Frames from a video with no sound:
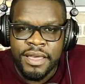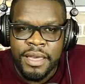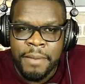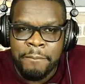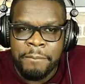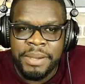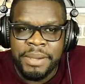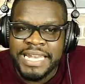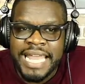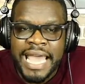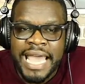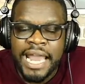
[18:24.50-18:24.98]

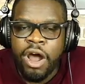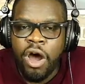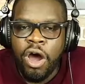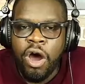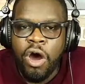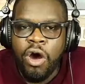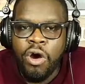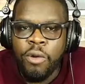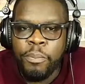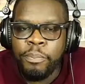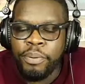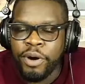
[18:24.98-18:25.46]
But not
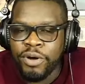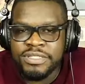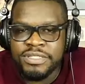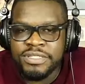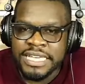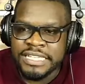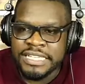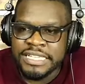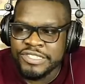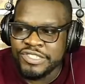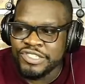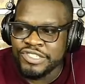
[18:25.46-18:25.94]
all
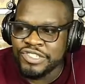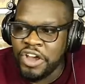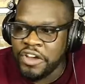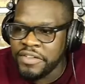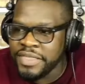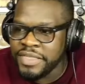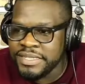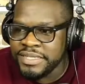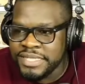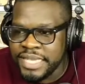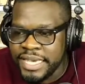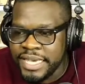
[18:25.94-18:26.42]
protesters are
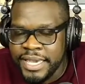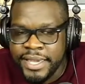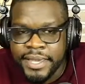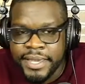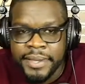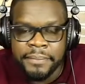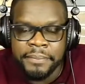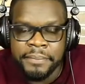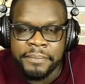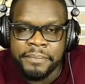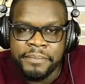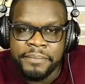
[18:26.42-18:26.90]
the
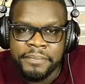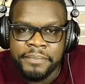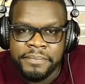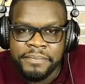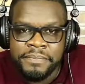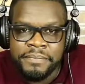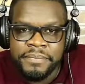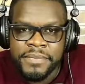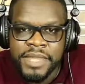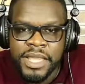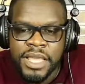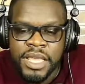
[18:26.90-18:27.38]
same.
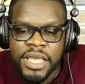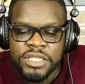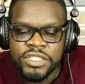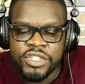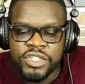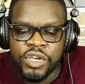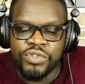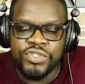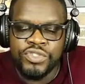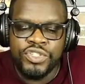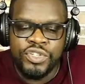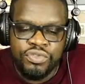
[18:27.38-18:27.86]

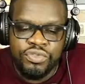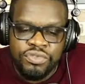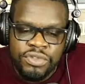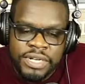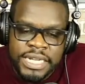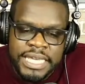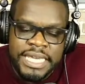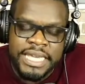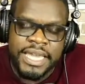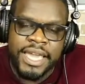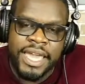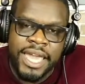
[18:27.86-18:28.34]
So to
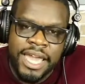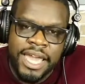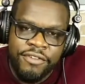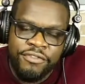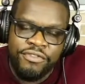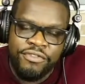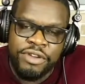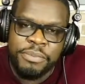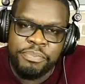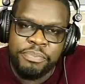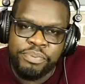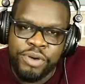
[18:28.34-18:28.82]
link
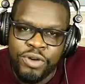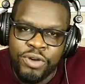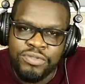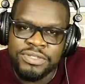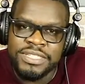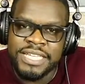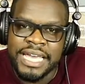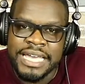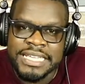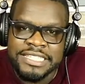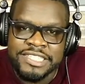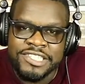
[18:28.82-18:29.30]
every
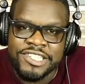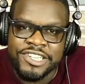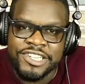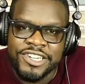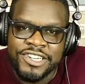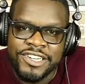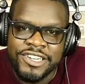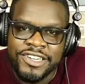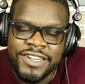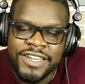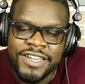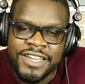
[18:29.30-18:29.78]

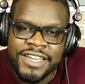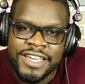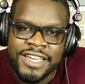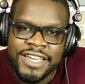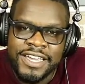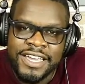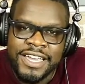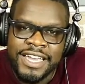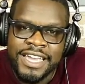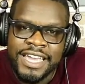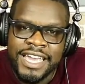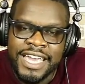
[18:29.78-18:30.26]
protester
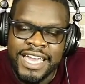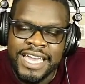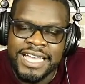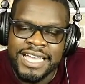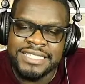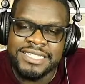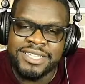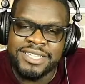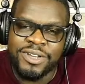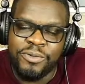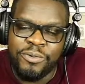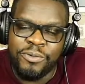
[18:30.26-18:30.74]

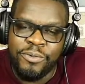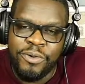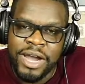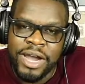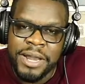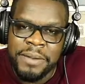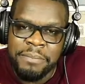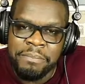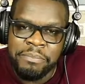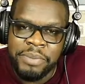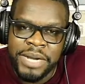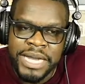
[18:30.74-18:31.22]
into
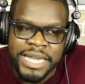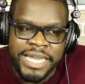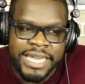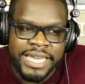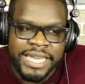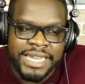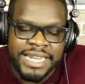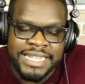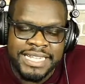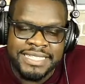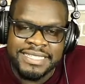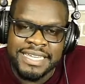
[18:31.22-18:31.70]
one
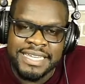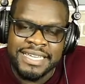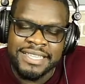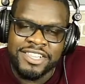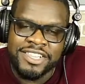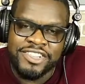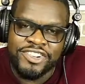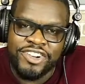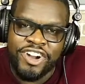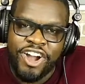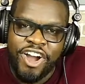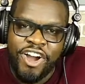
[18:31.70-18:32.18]
bucket and say that
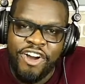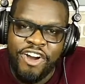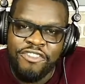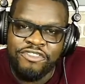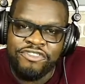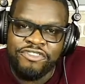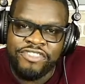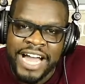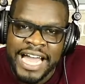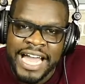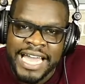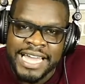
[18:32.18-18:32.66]
they're all
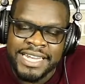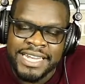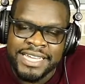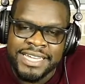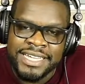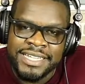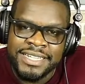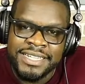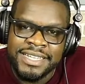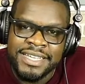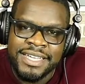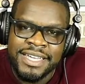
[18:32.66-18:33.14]

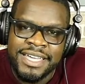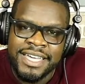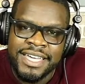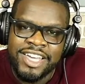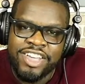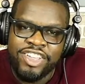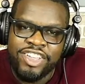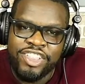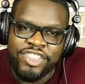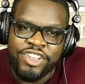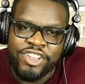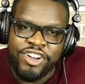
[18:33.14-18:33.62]
violent,
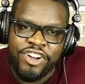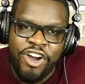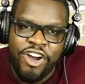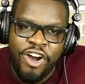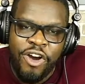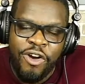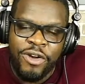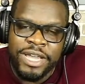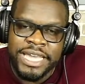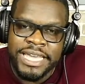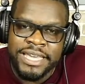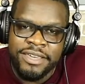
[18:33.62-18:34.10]
they're
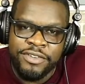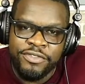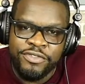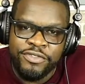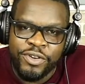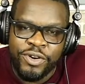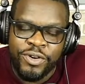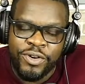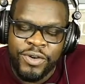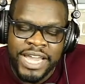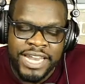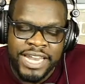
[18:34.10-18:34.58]
all
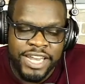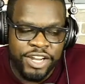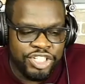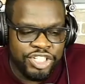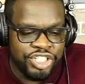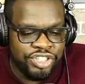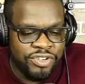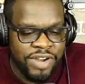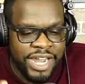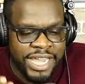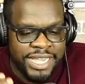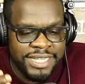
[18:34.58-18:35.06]
evil, and they're
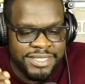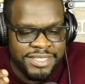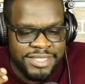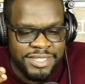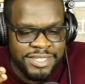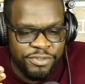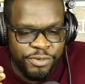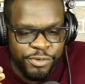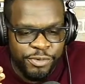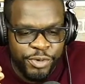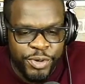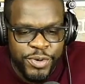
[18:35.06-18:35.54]
trying
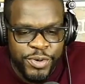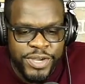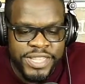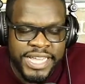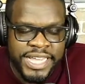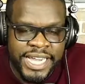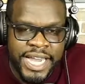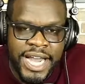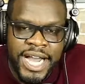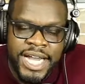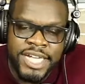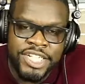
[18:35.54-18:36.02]
to ruin
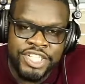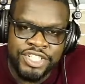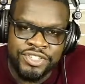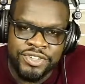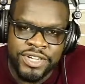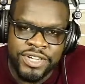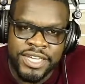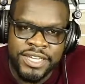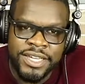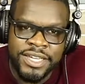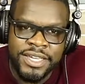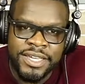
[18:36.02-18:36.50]
the
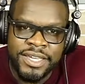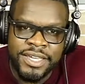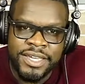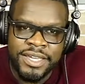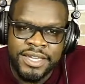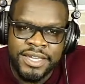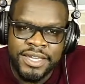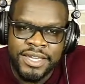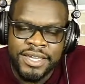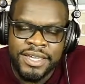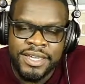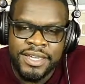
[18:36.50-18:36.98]
country,
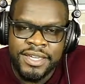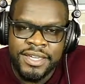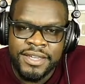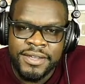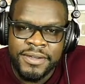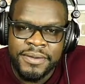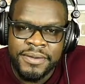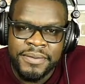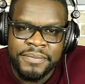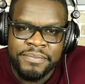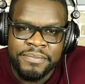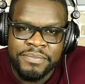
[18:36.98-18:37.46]

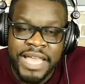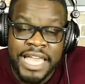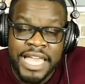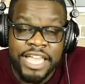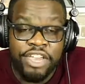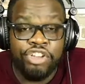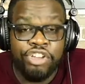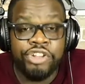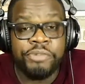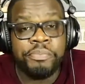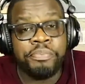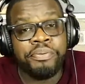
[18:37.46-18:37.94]
and
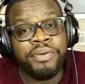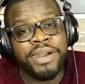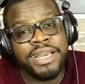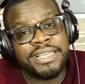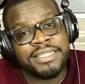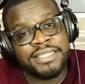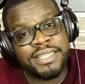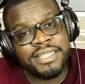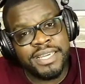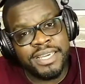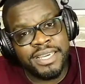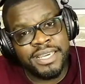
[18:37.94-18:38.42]
you're the
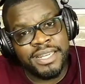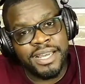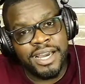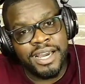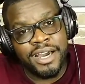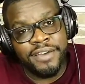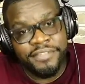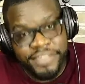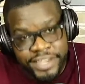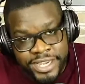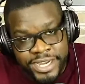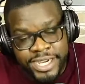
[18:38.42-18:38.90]
president
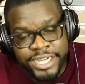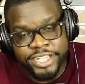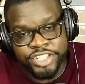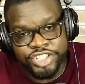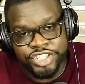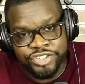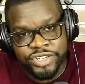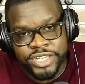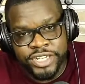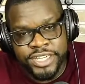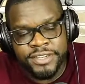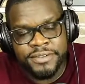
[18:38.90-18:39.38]
of the
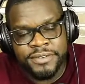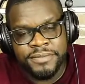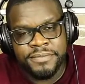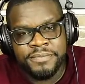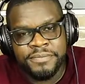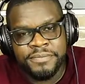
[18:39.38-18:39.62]
country,